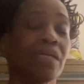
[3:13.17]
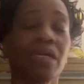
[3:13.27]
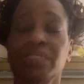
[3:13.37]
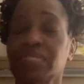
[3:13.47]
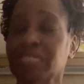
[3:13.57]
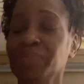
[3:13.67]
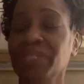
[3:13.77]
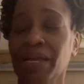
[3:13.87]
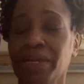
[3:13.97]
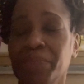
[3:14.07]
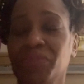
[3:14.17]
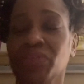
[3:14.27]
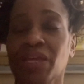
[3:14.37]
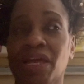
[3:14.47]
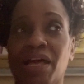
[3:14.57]
And sometimes
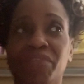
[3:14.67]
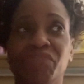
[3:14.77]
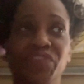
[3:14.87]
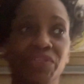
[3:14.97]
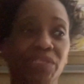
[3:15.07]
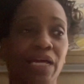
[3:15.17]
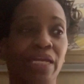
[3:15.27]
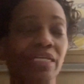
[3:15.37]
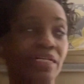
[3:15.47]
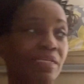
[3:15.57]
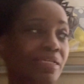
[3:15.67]
I feel like,